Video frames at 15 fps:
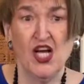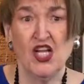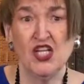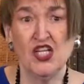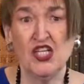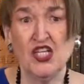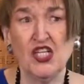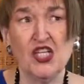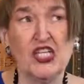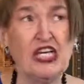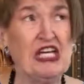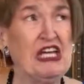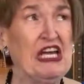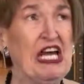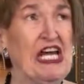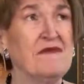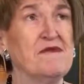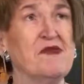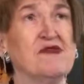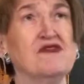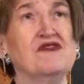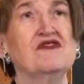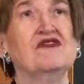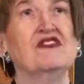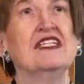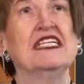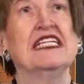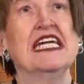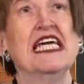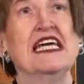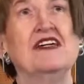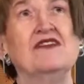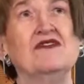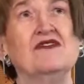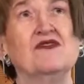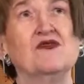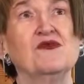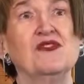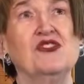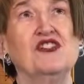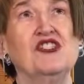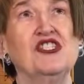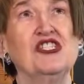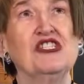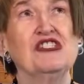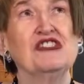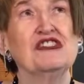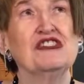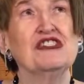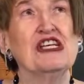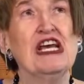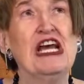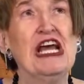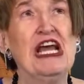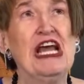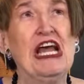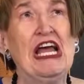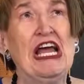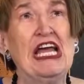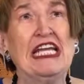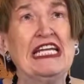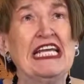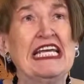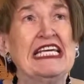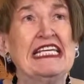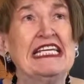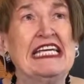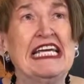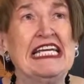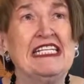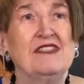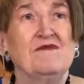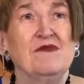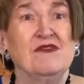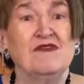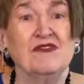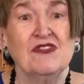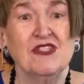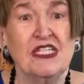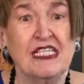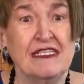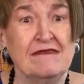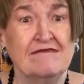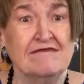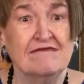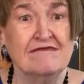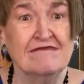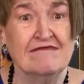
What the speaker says: Look, he had personal encounters with Jesus, and he spoke to him.